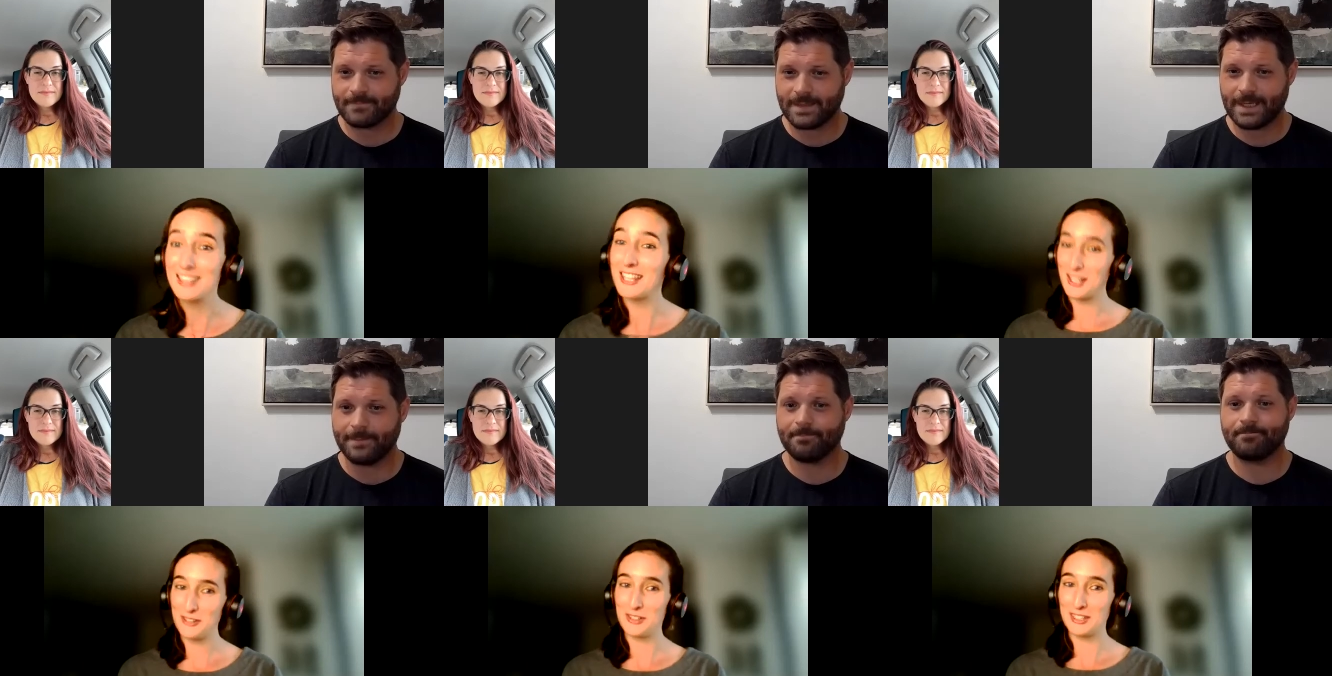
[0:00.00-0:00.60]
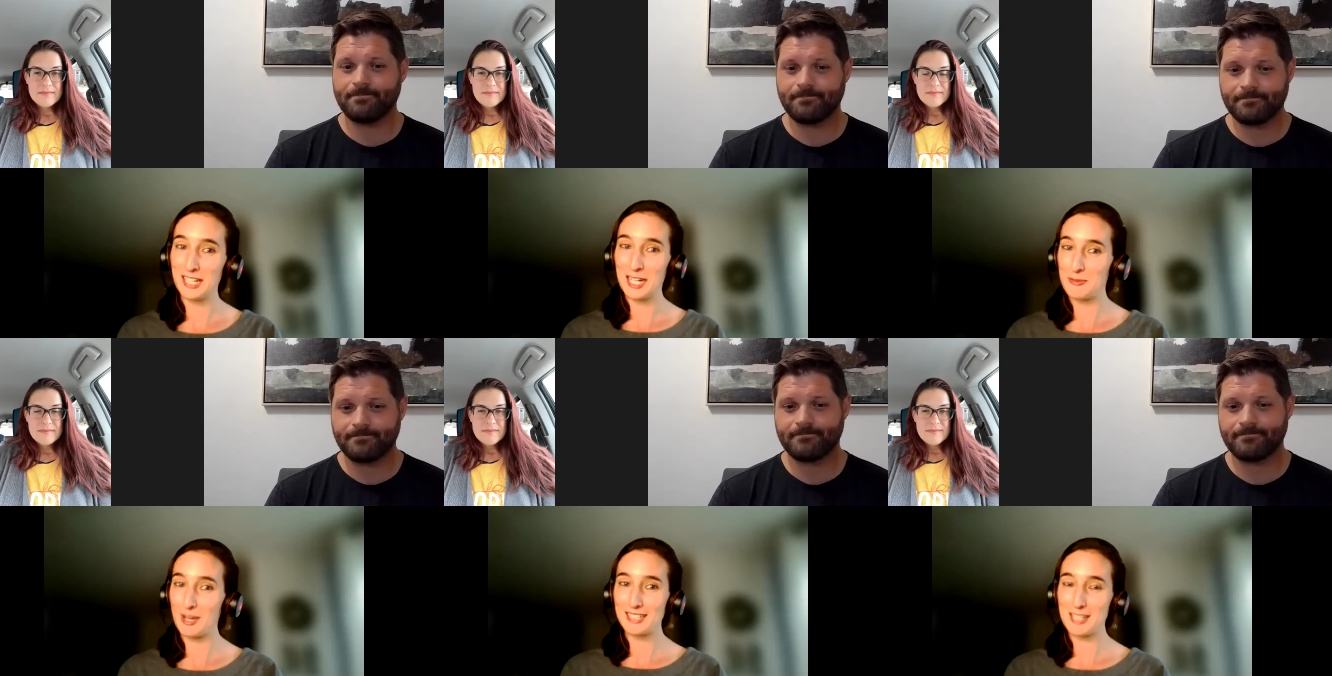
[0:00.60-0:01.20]
Speaker 1: thank you for leading
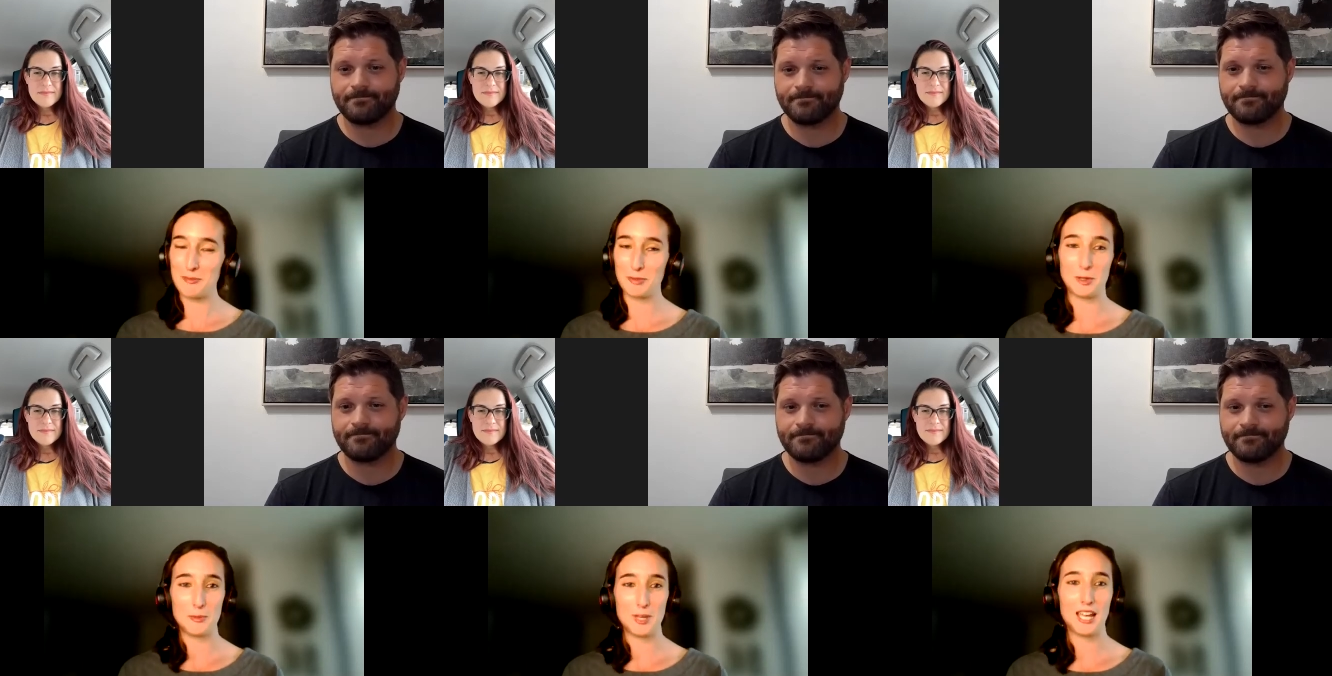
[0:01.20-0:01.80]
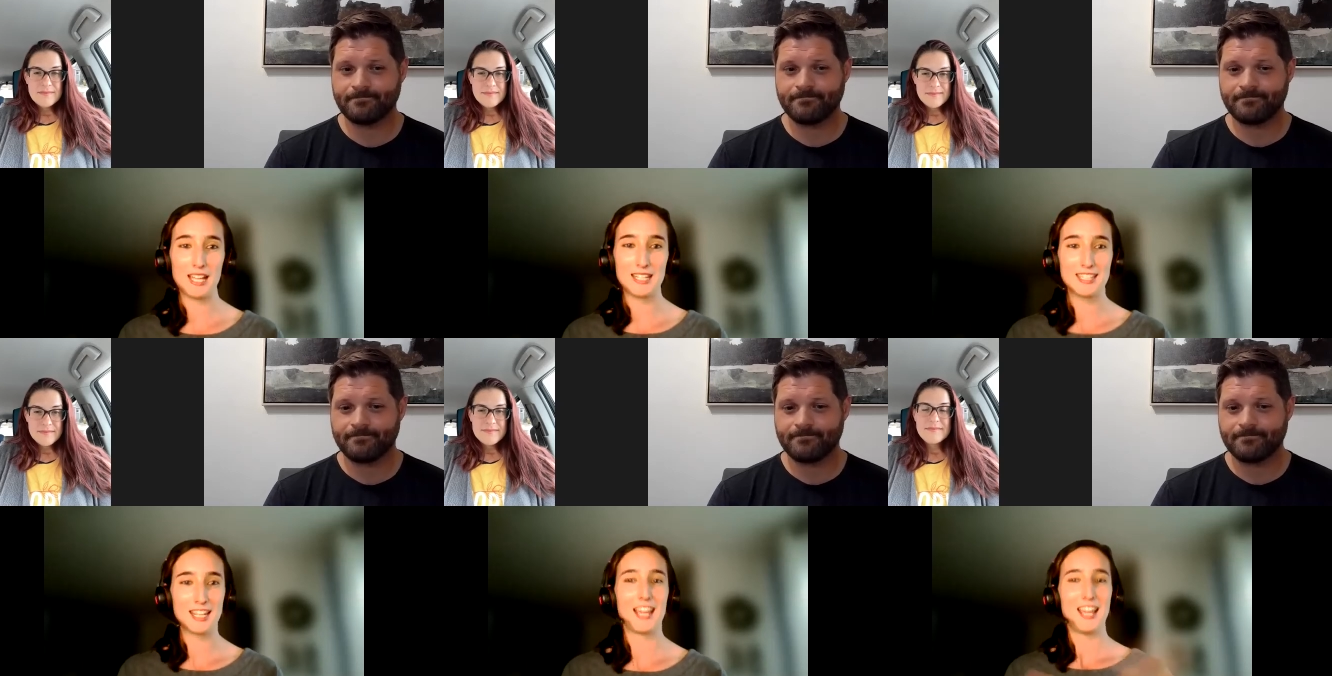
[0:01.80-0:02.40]
by example because
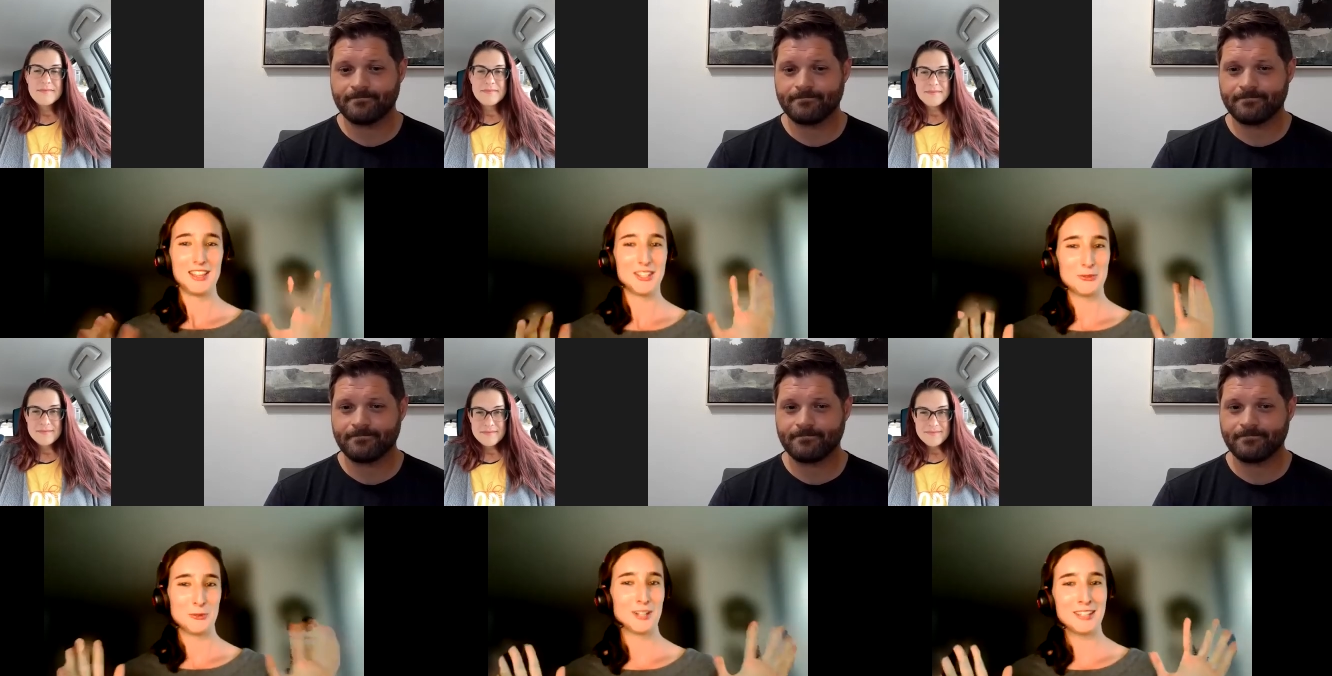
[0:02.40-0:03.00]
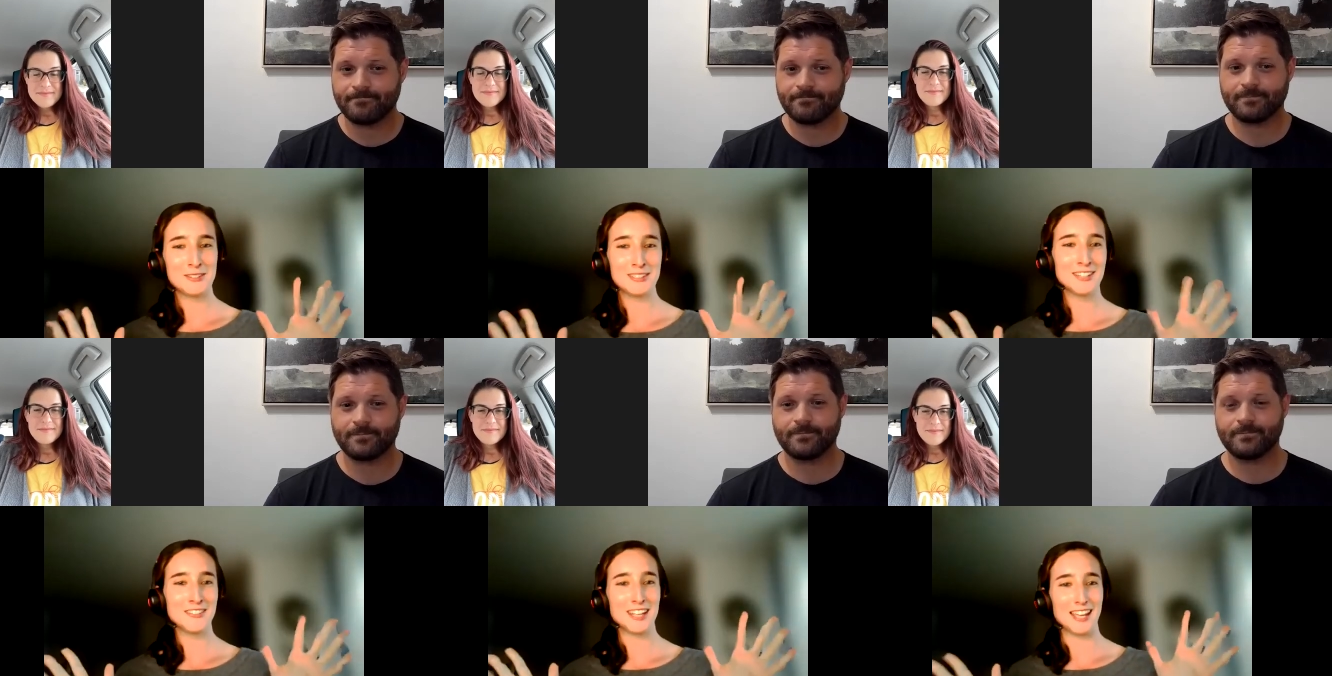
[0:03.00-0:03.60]
in this world that we're
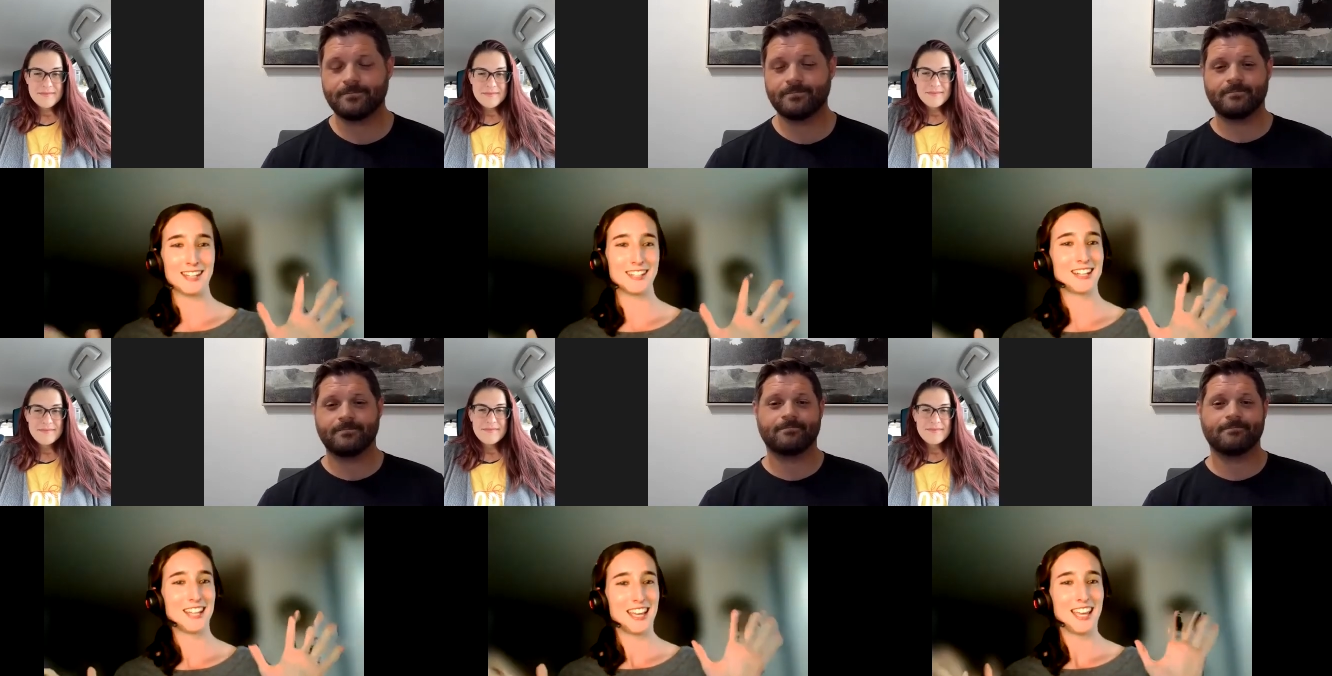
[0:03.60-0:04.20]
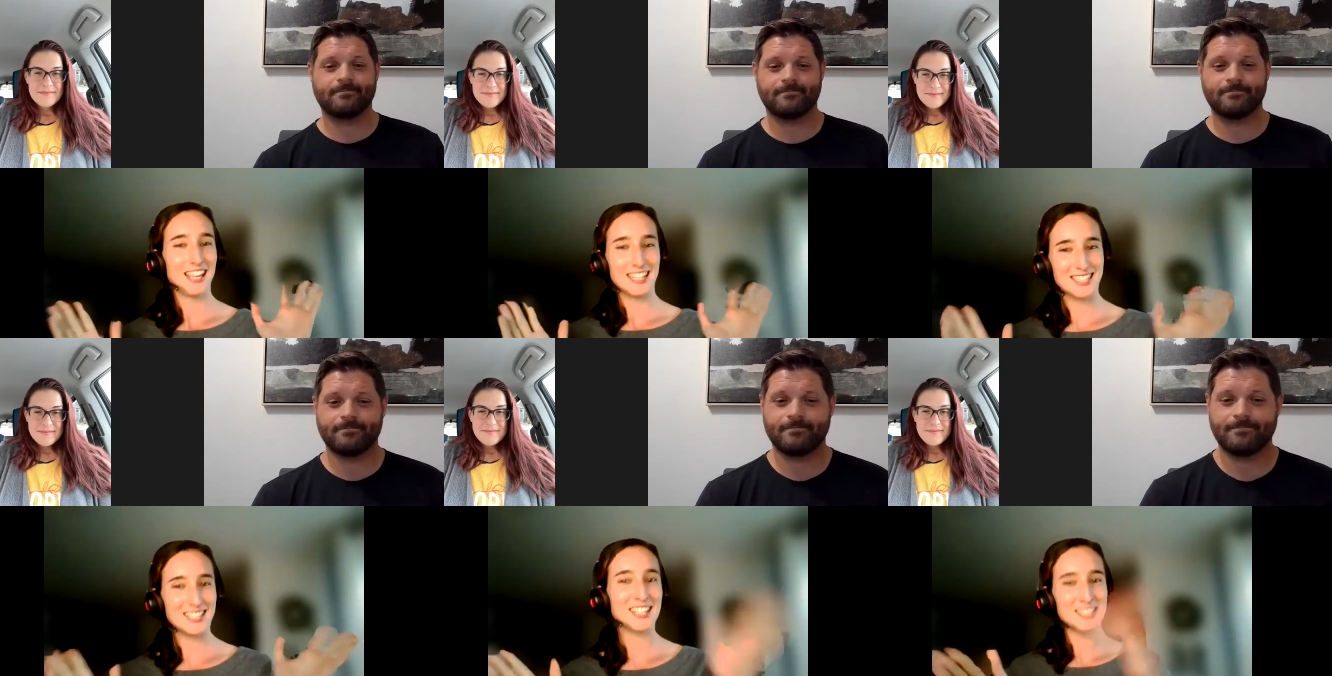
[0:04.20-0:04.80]
living in,
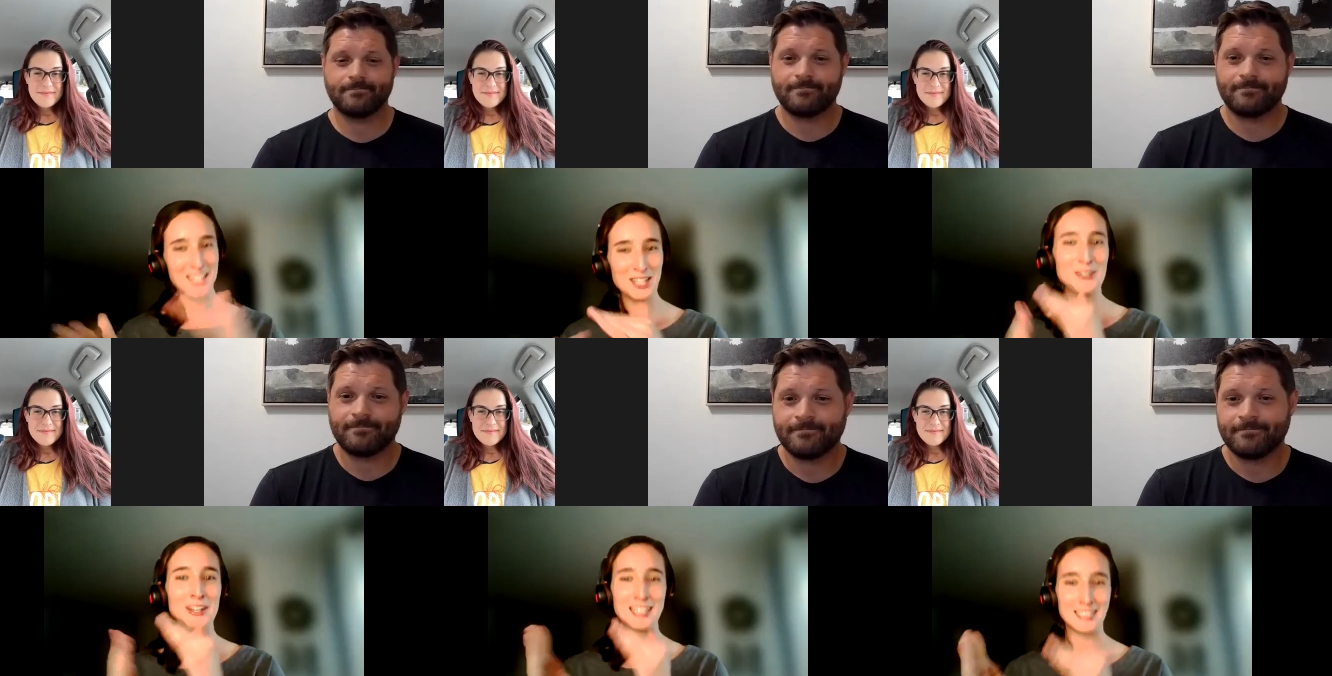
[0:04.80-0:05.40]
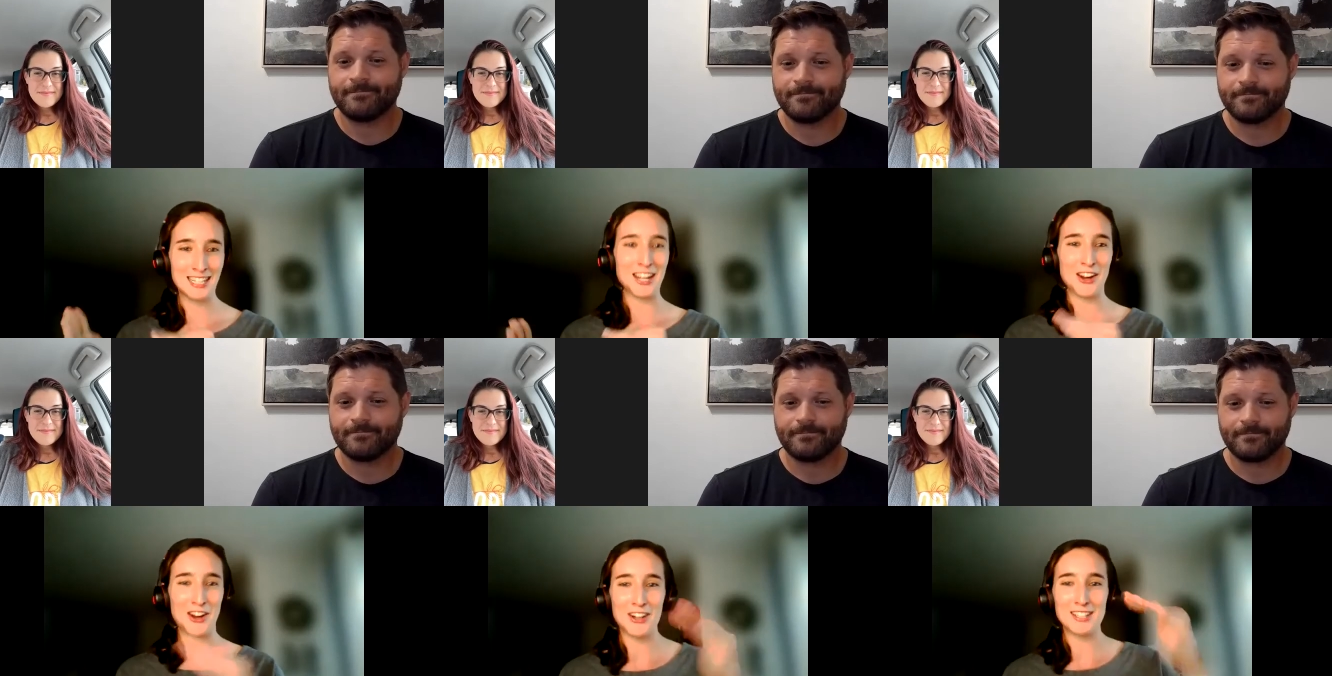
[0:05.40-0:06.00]
it's continuing to get hard.